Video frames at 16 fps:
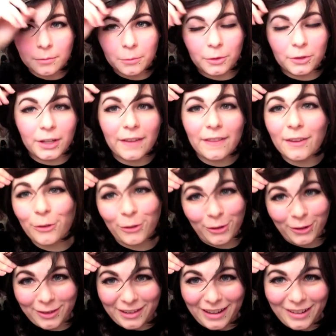pretend this
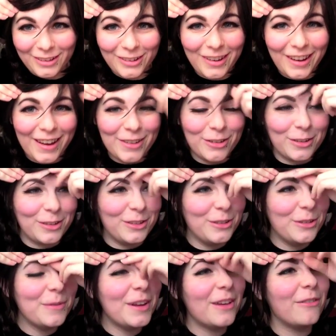looks nice, okay? Just
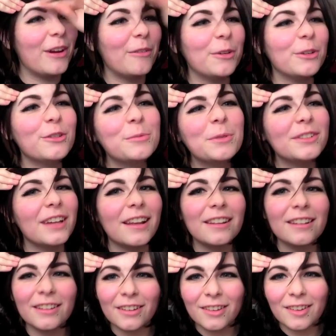do me a favor, just
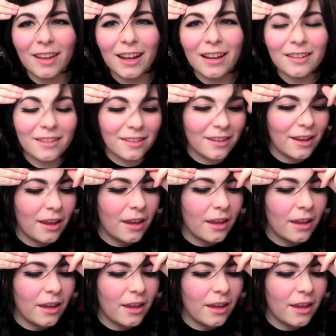pretend it looks nice.